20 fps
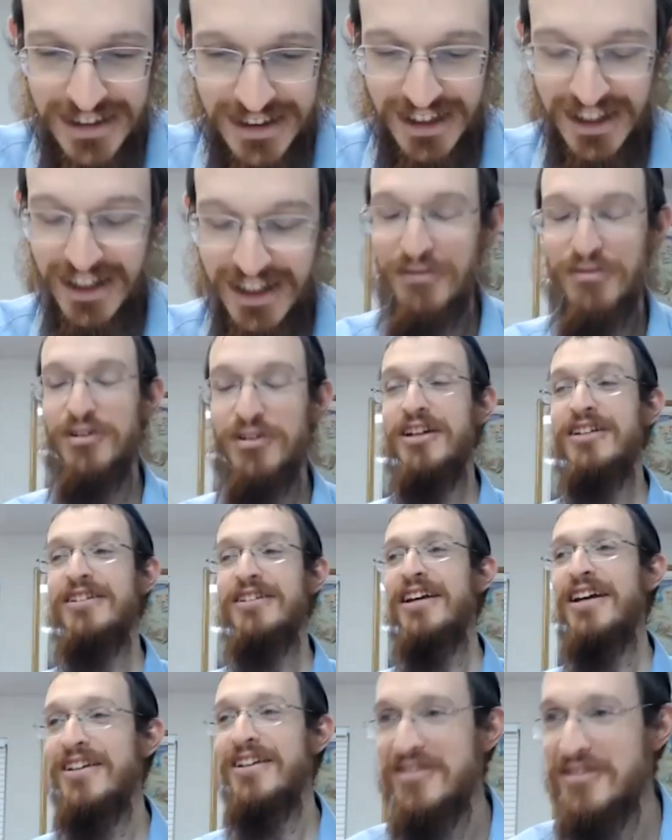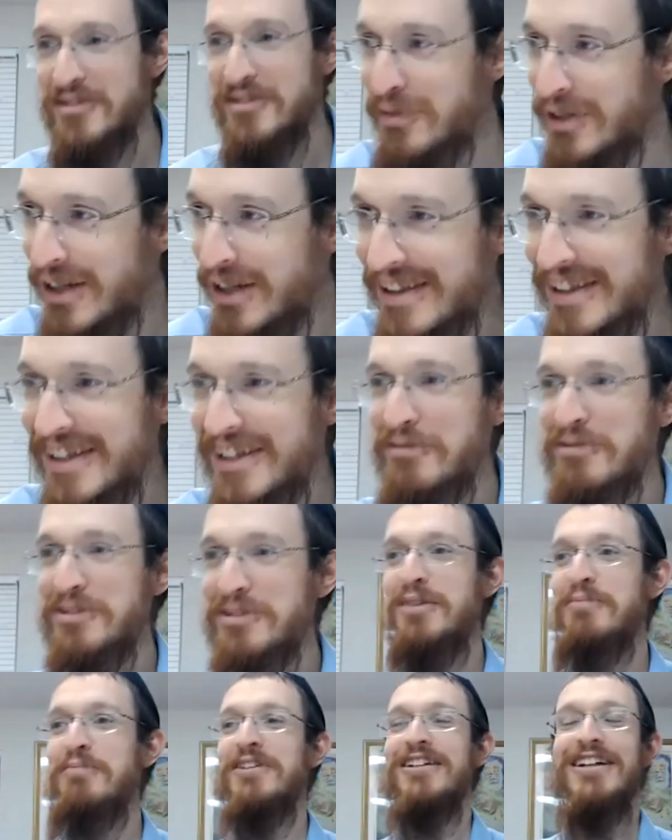And I forget the answer, but I think it was
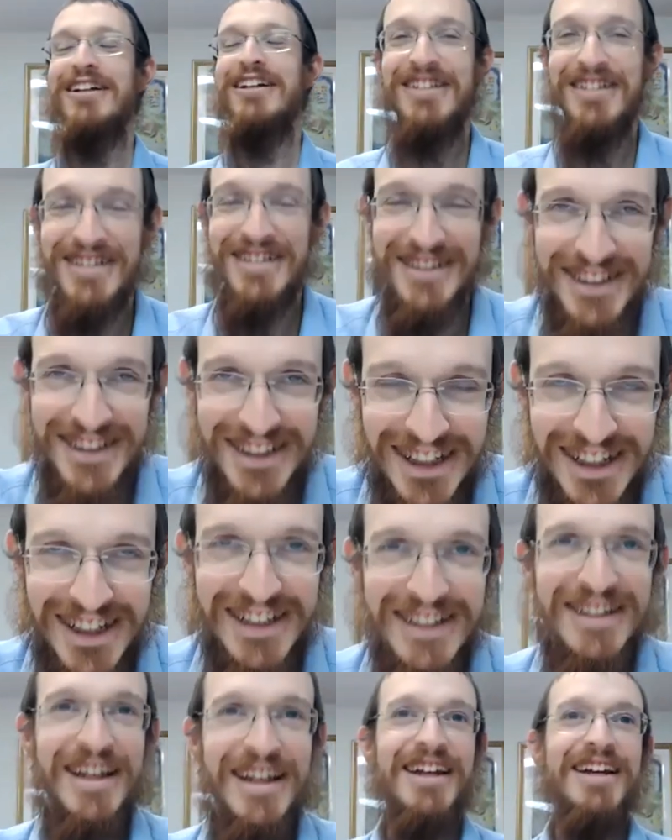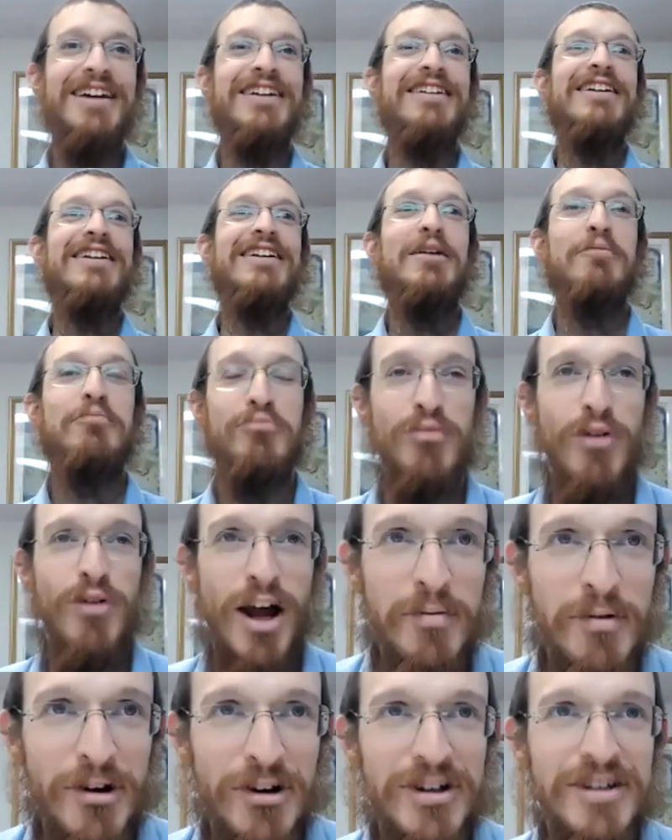something like this: that a
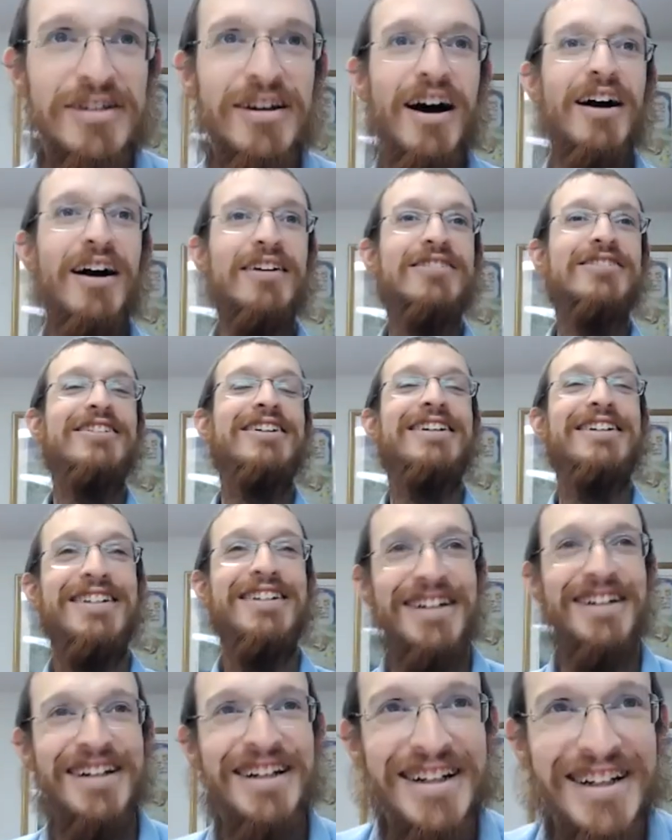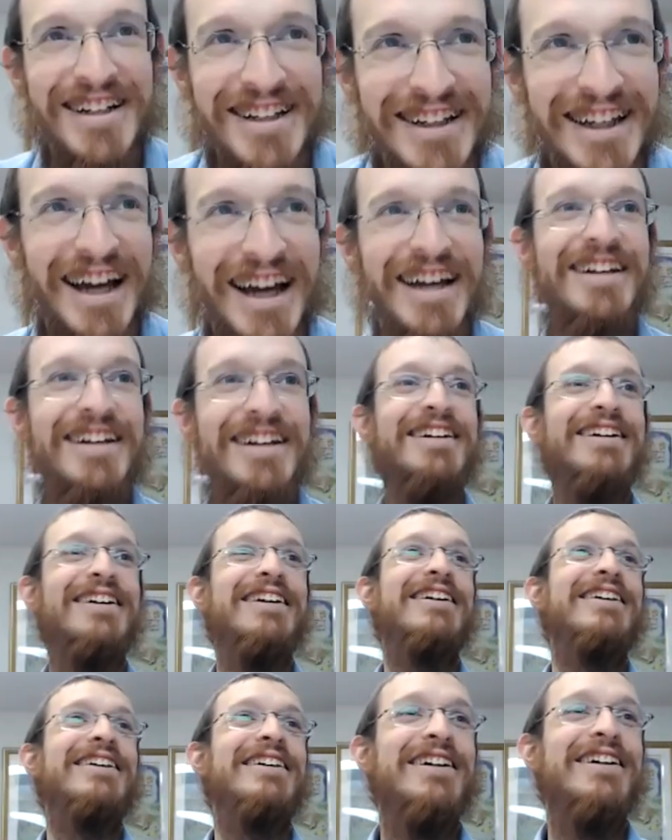primary doctor that
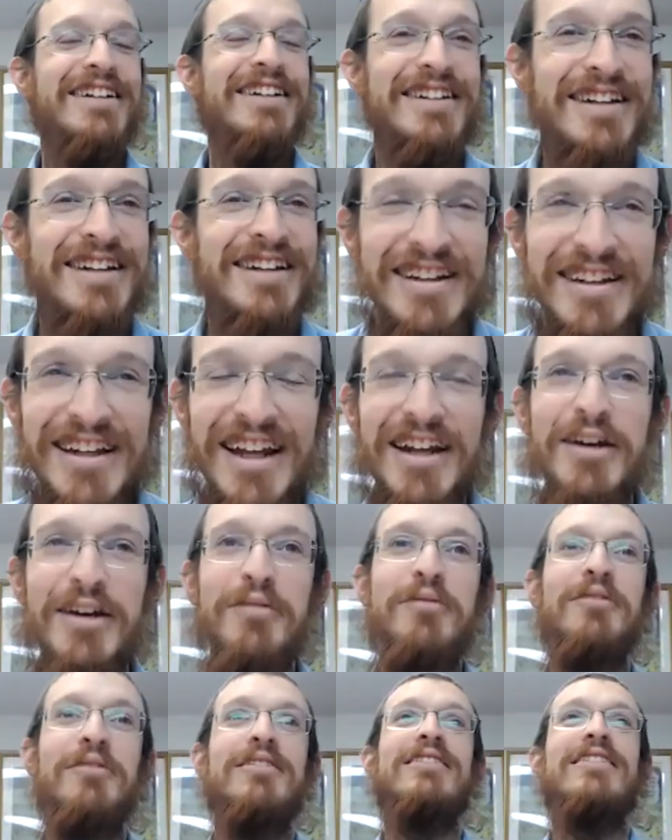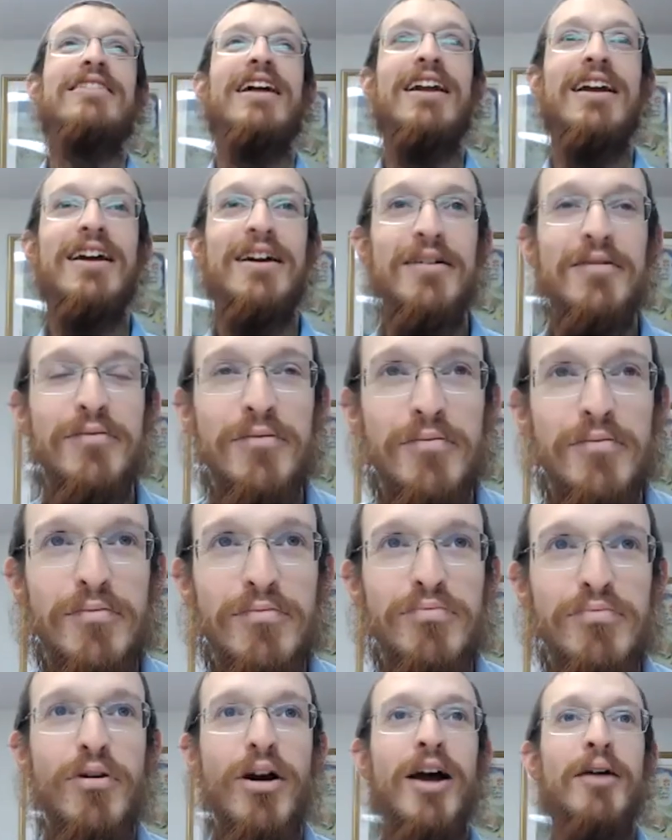a
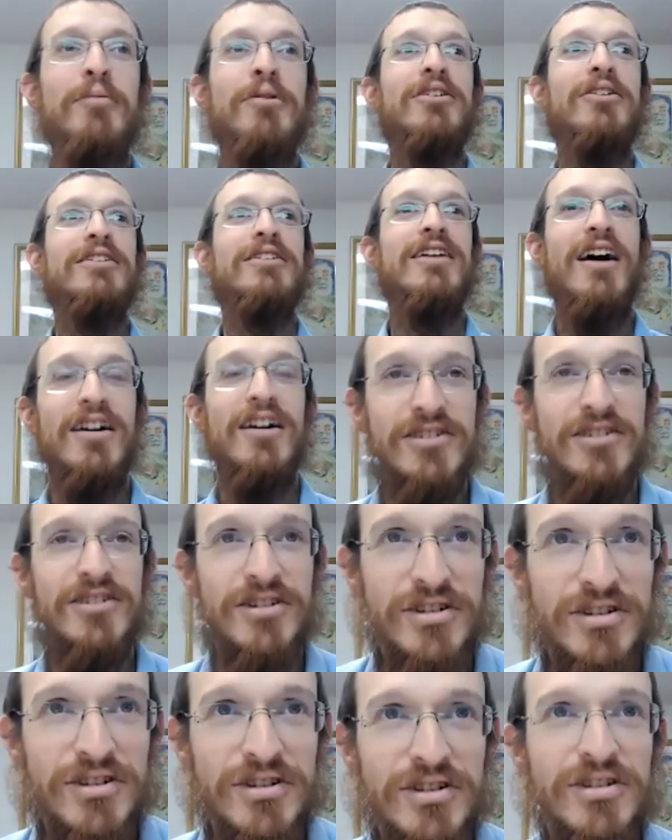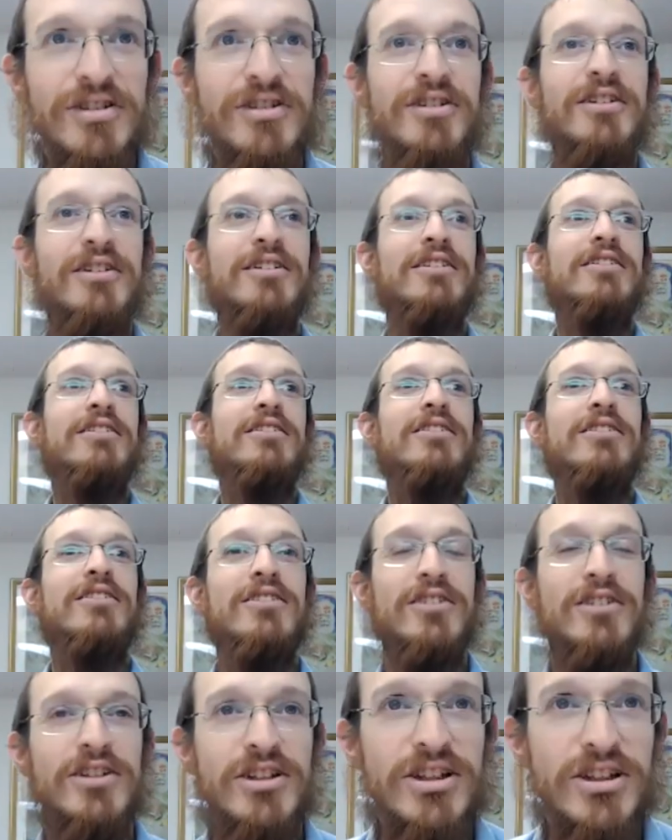primary doctor
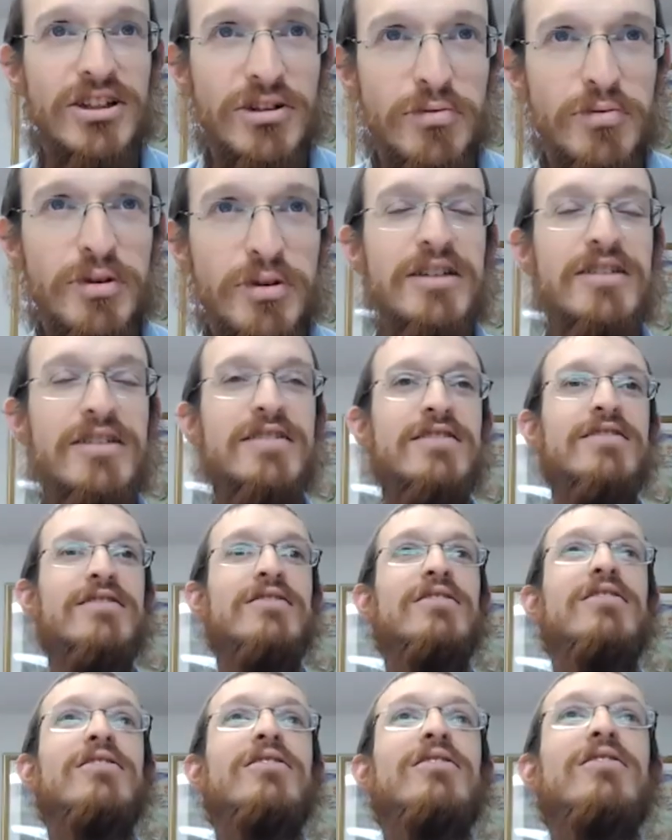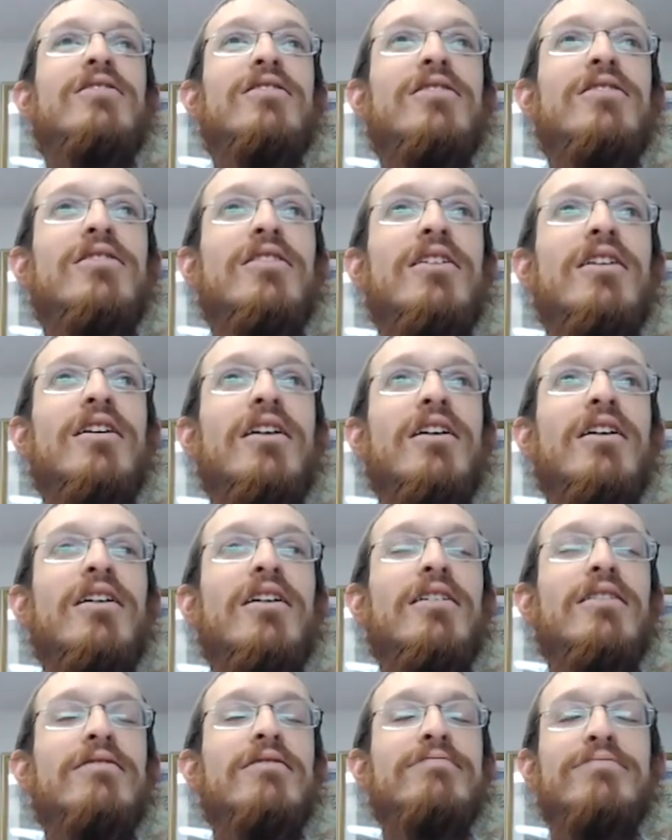treats
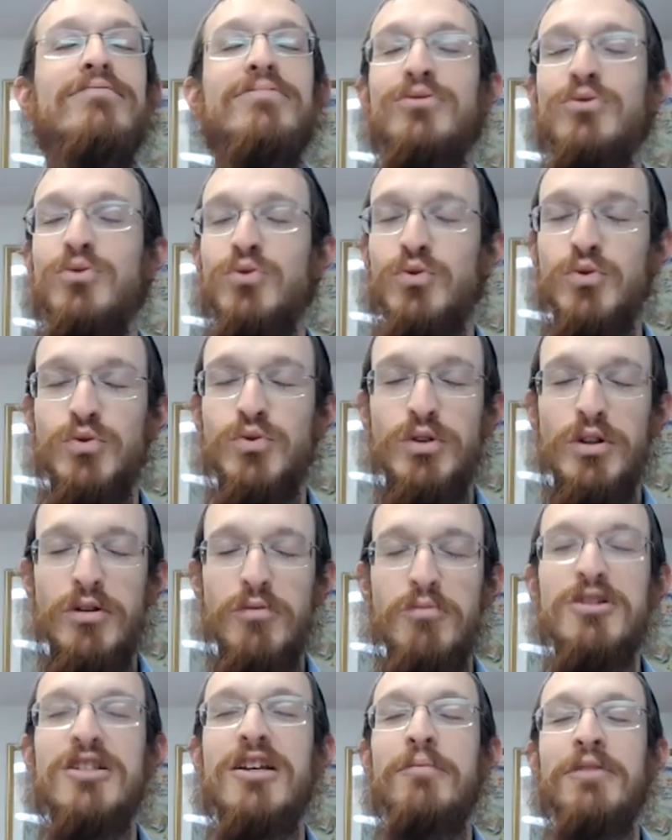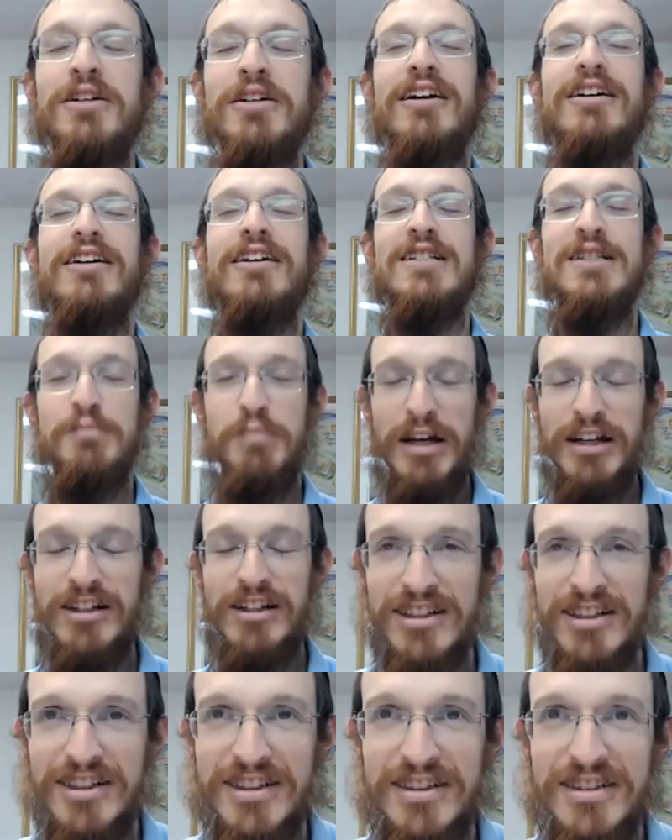it was something like a
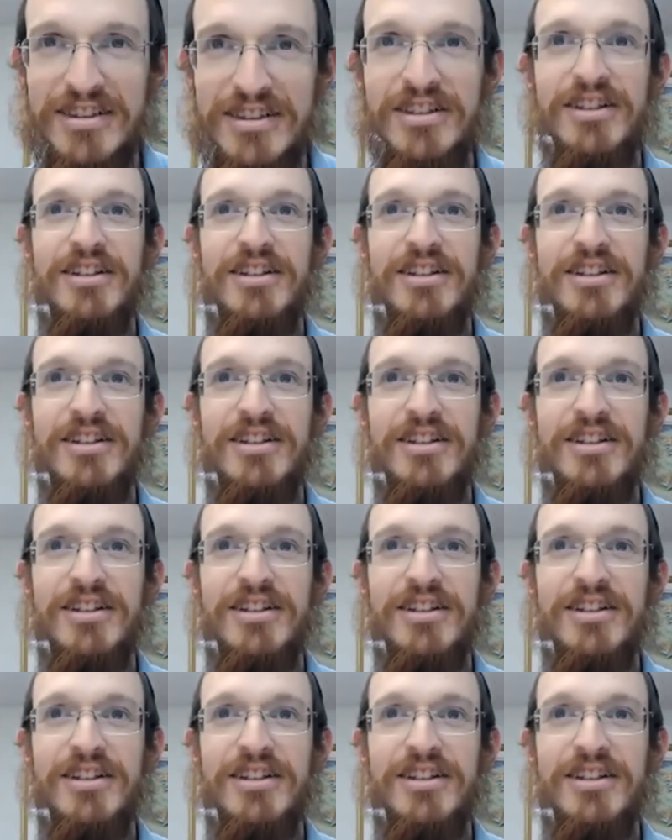specialist.